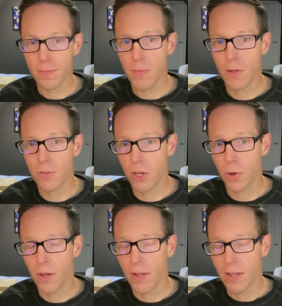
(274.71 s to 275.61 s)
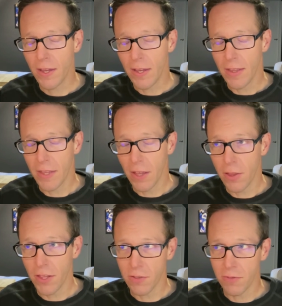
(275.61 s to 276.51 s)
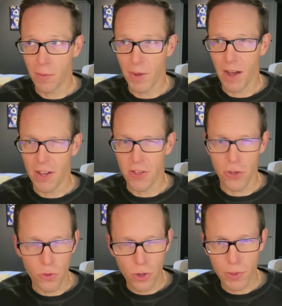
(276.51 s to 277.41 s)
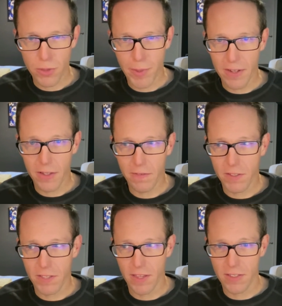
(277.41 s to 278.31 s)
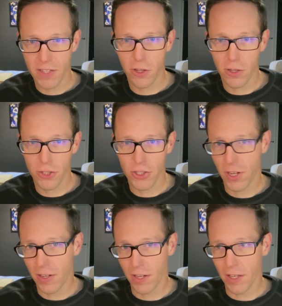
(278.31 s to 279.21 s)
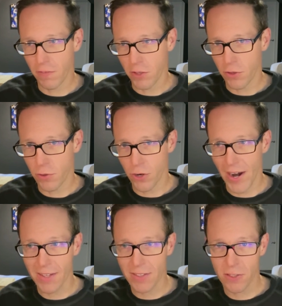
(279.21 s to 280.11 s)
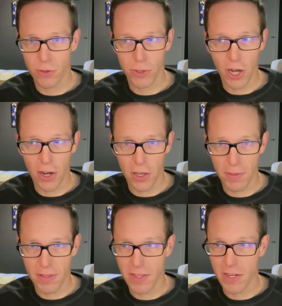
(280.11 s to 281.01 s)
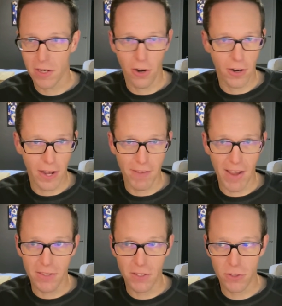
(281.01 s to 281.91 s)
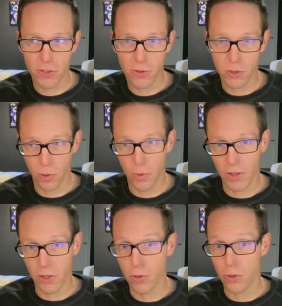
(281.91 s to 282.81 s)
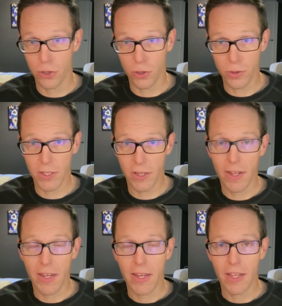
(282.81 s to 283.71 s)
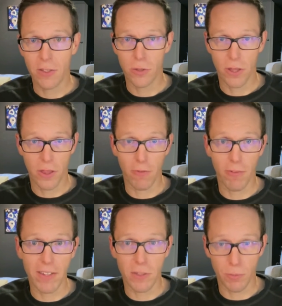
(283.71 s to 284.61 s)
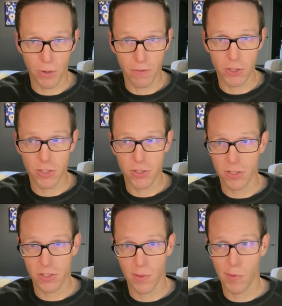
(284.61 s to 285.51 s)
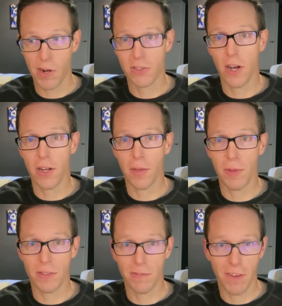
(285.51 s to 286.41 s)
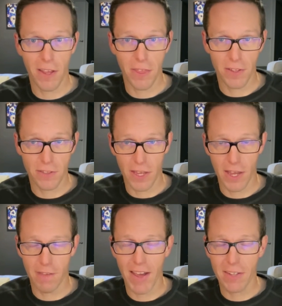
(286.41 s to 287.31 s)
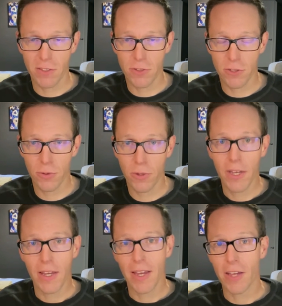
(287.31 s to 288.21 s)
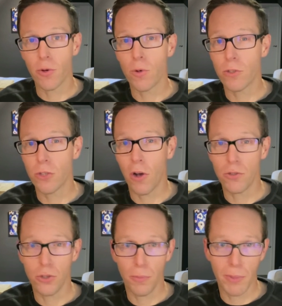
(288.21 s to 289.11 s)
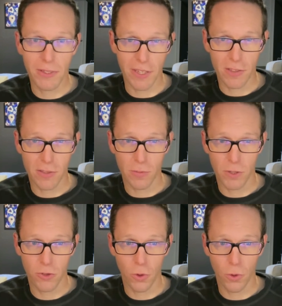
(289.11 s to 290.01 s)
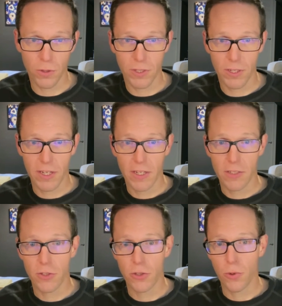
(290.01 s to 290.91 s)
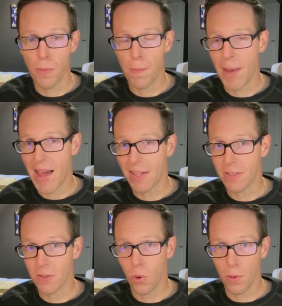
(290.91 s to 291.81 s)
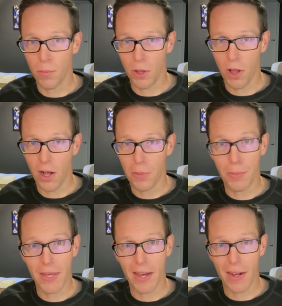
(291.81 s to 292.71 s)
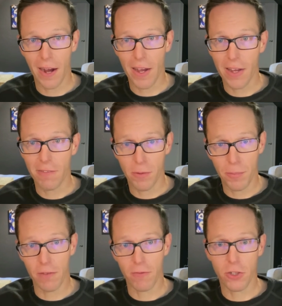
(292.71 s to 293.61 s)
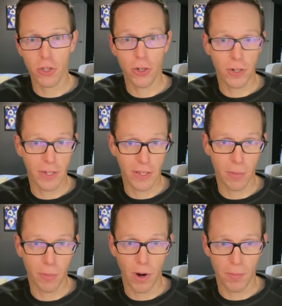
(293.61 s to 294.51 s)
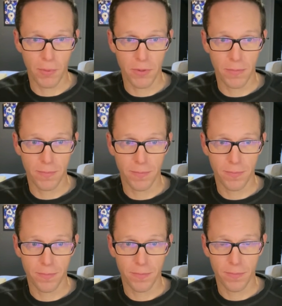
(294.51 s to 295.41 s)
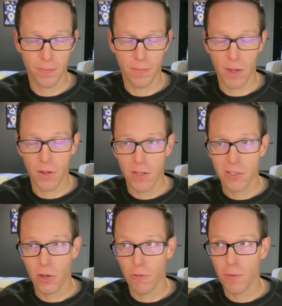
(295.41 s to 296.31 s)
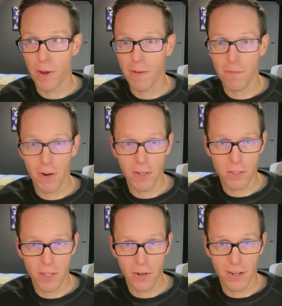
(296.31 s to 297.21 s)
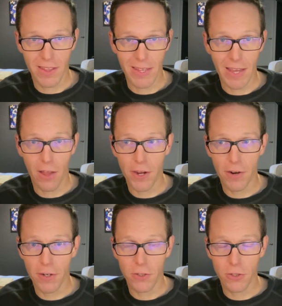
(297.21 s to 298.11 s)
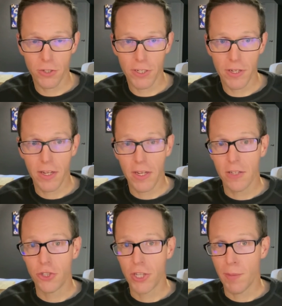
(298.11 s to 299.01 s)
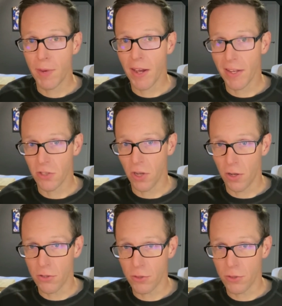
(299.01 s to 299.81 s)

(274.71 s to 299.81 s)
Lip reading: So the other things from a user perspective is that this technology is not going to give a user access to a document that they didn't already have access to. So when the user's using it, it's using their rights and privileges to summarize documents and find things that they have access to. And Google's also building in some controls to mask or block PII from being returned in the prompts. So for my friends that are in the healthcare industry, Gemini is also